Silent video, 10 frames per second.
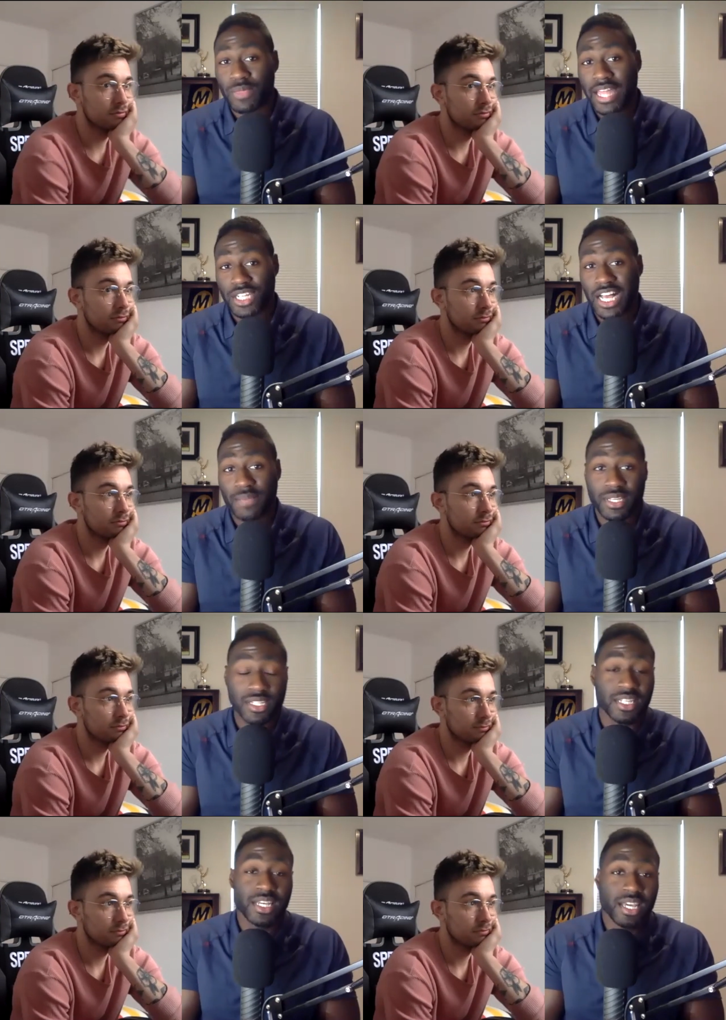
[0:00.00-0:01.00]
Speaker 1: that job
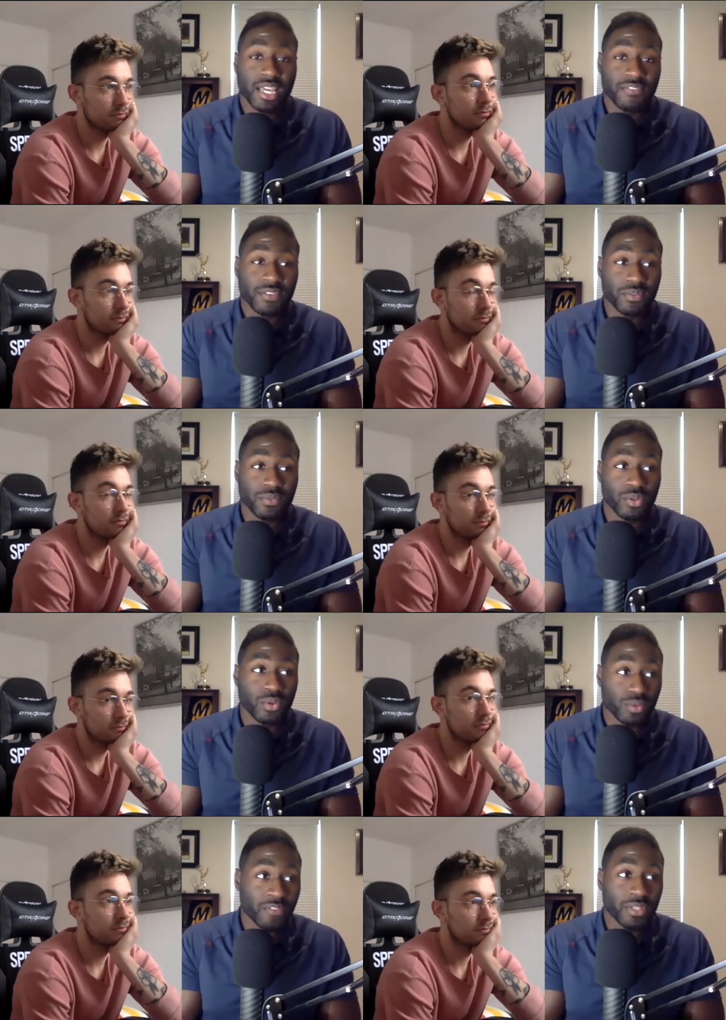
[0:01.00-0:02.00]
because if you
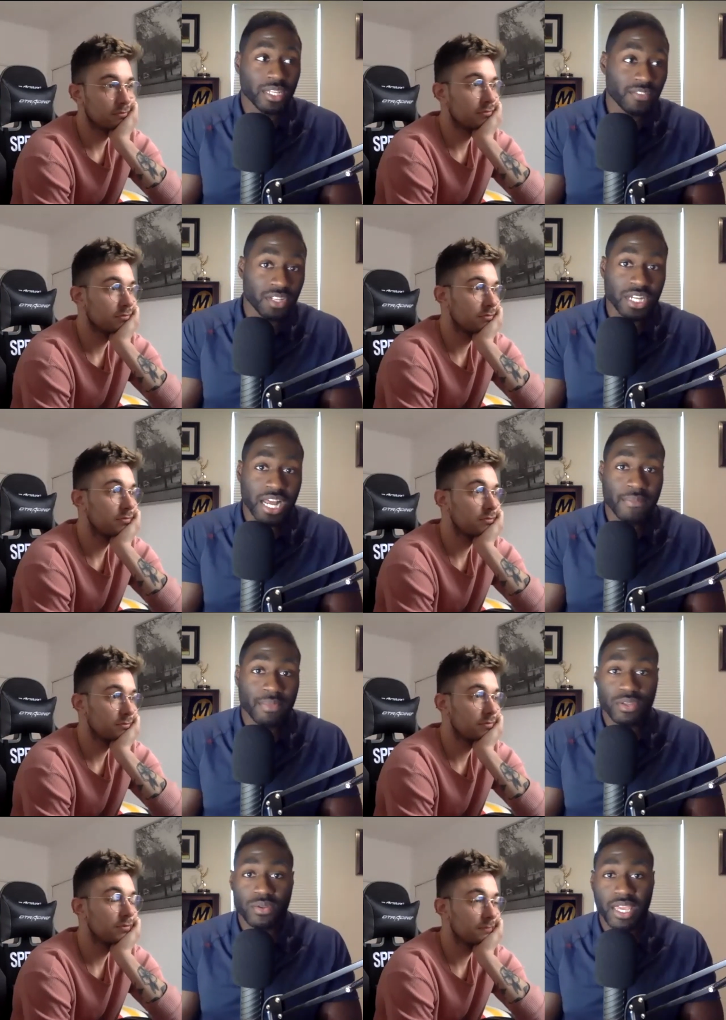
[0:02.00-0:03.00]
lose, if you leave the job,
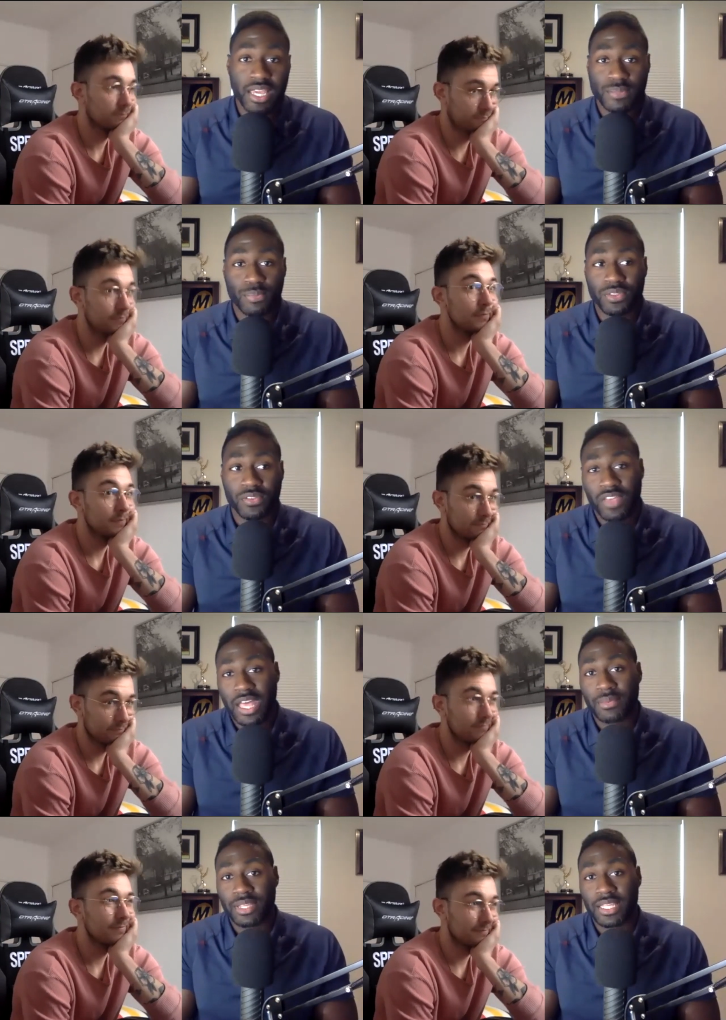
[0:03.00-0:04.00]
then you can't support the
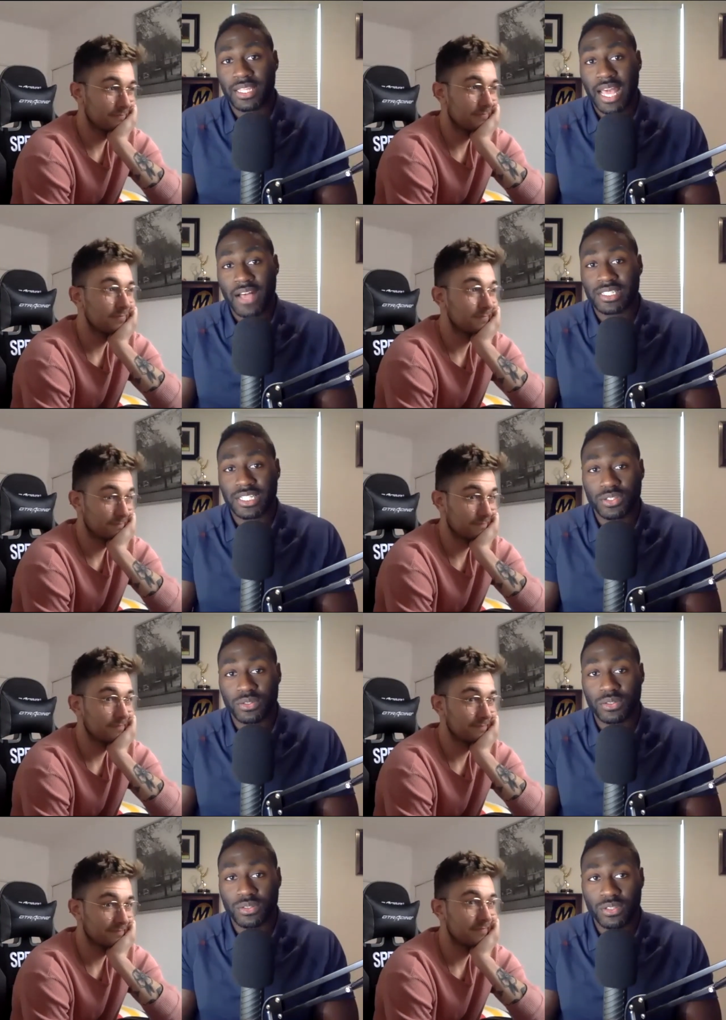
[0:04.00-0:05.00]
family and the house that you
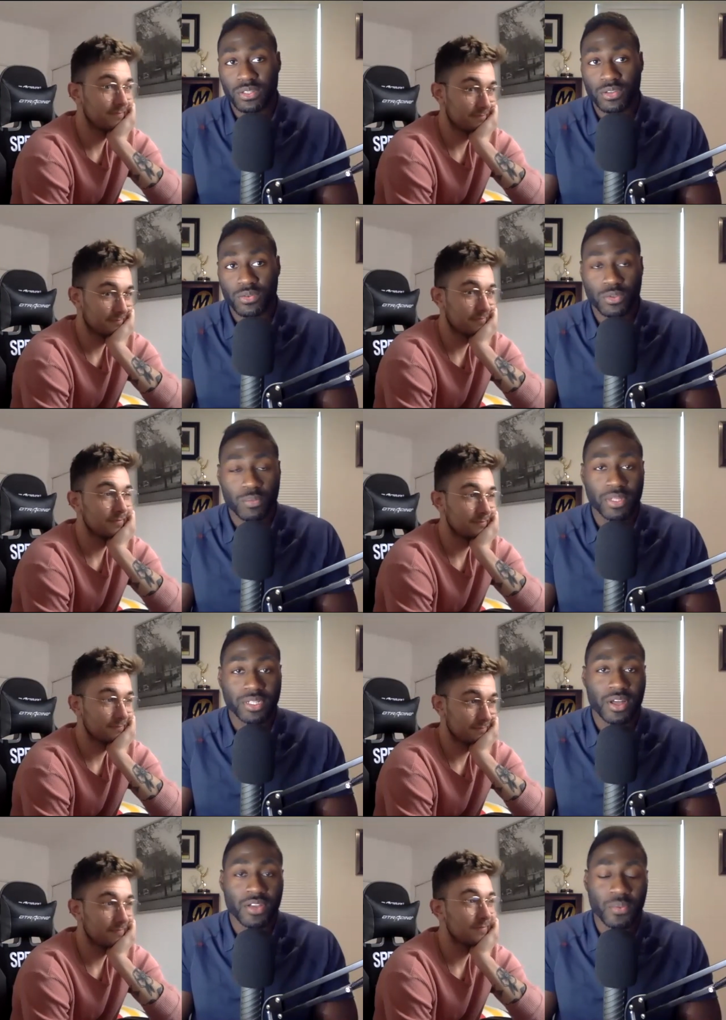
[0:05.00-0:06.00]
you you built
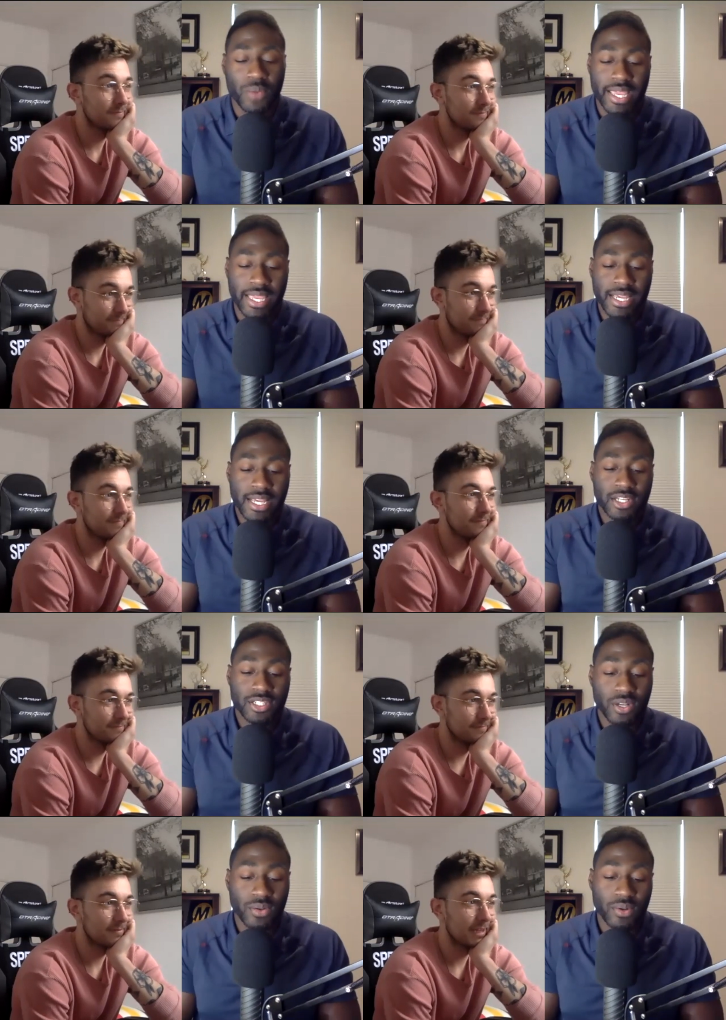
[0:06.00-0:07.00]
along the
Speaker 2: way.
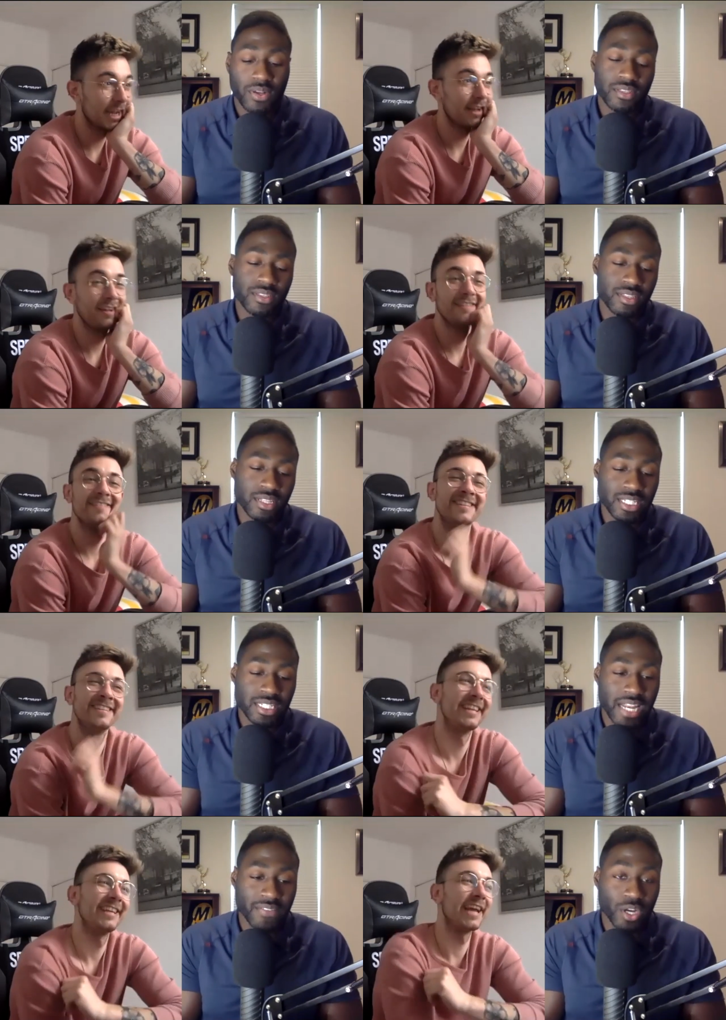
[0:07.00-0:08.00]
So this is
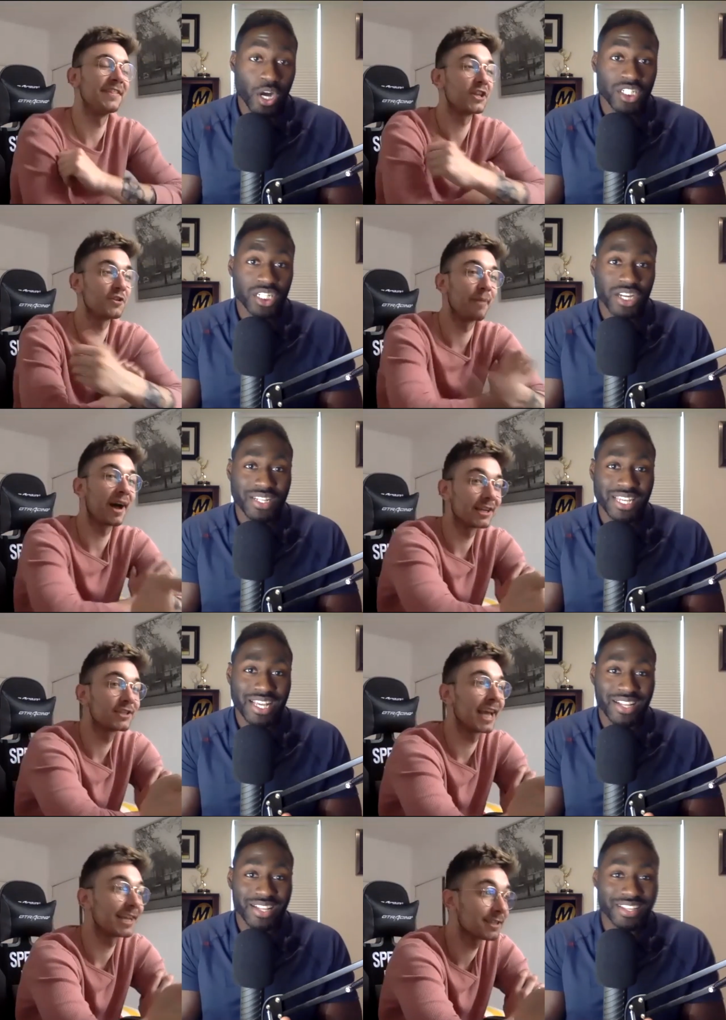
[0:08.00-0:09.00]
kind of a. And then you buy a
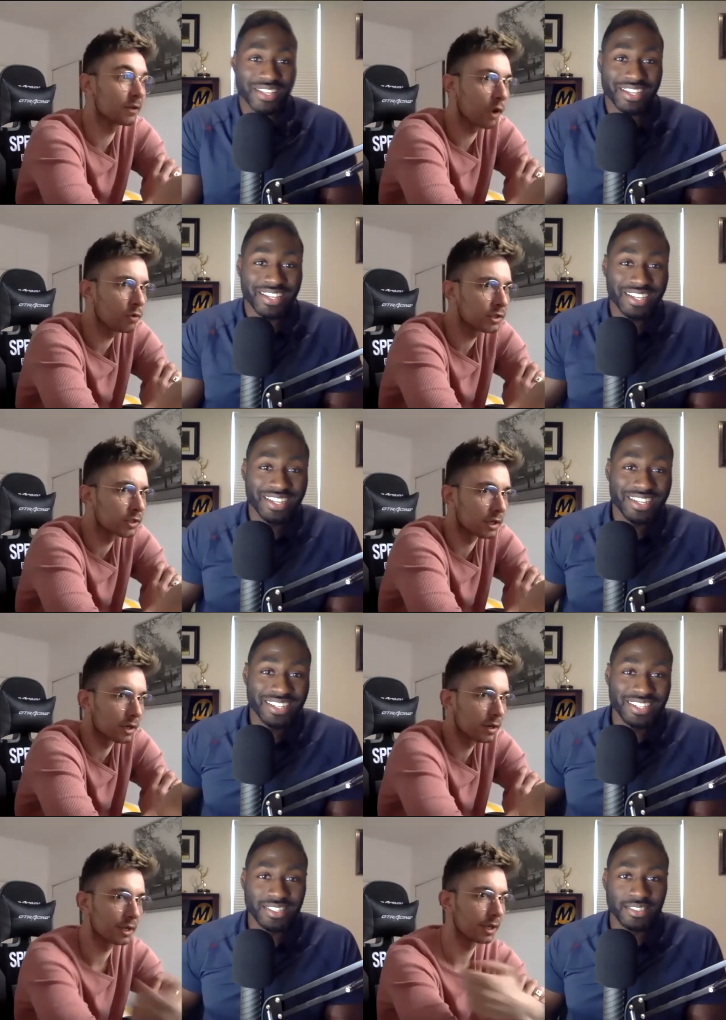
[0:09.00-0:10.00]
Tesla Roadster,
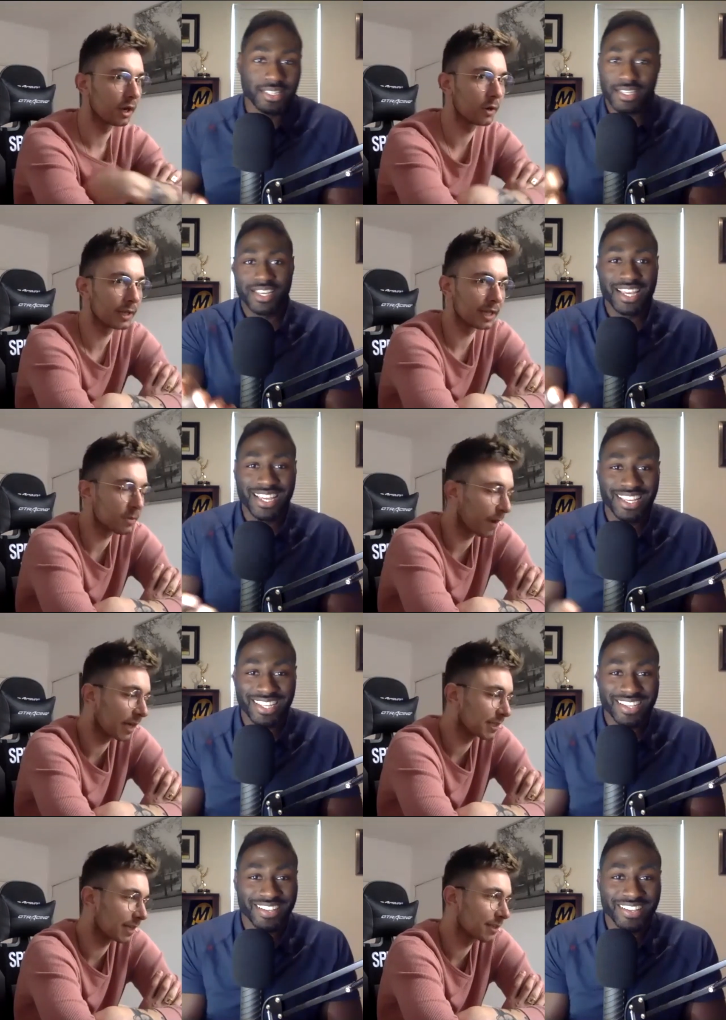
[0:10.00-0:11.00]
you know, and then you buy a
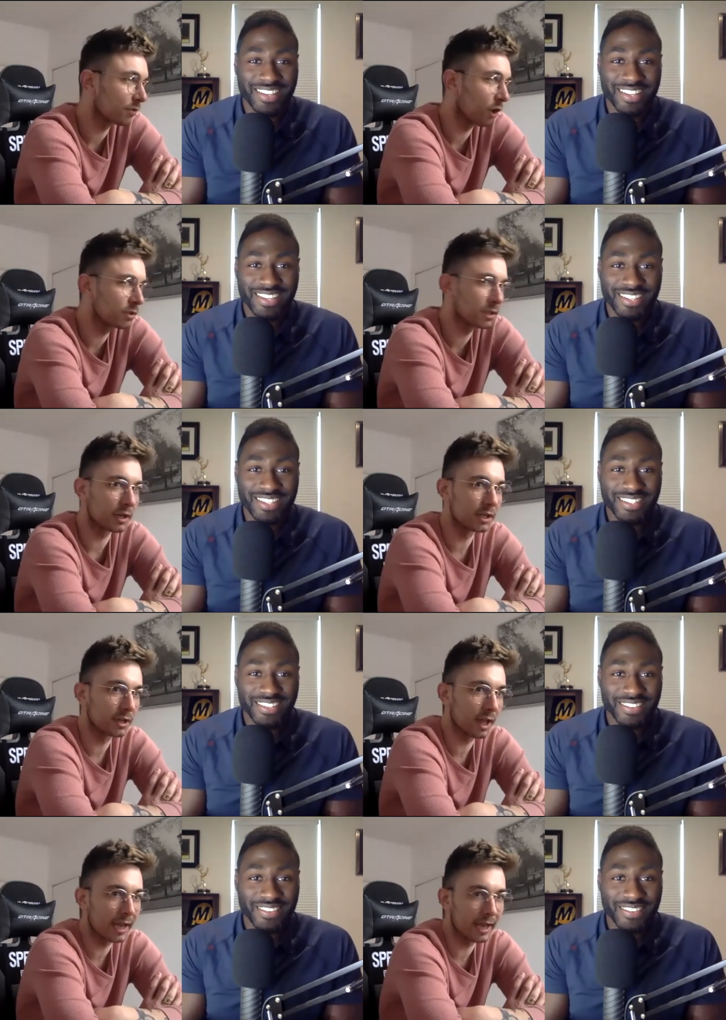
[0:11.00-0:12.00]
Tesla Roadster, and you're like,